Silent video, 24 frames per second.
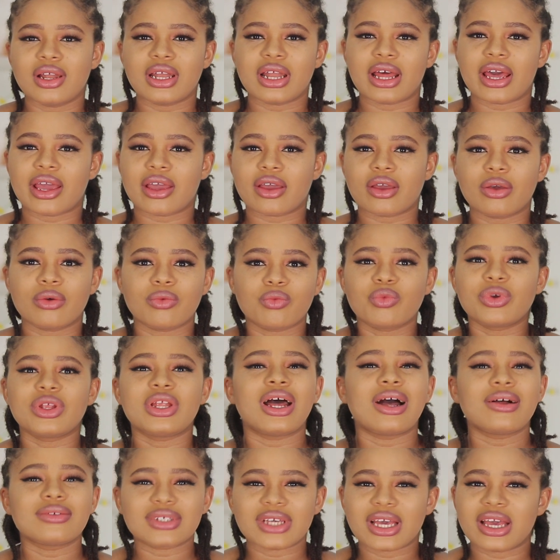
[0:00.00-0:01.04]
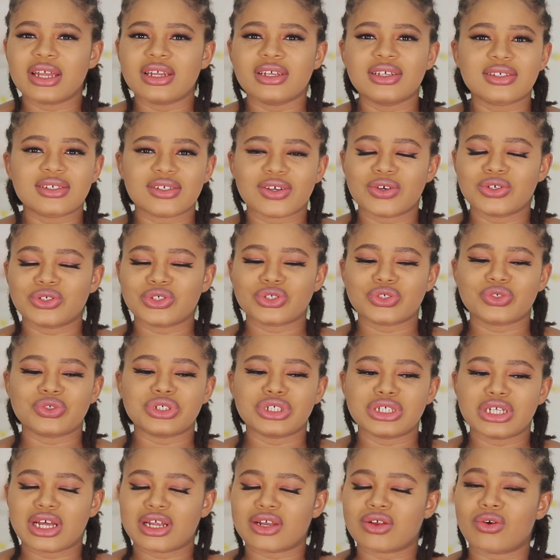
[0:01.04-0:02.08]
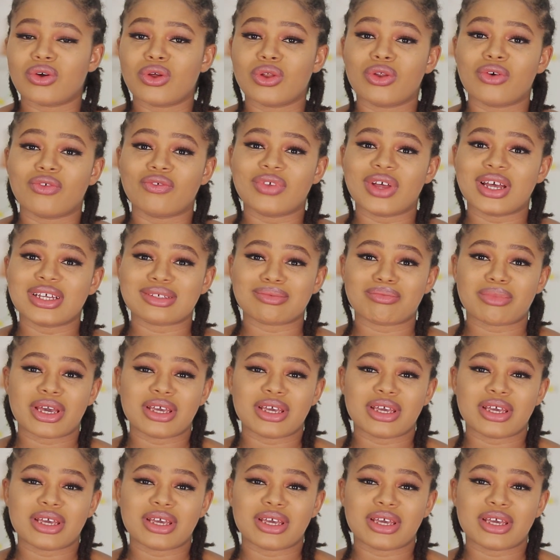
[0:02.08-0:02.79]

like without any sunscreen and all of that.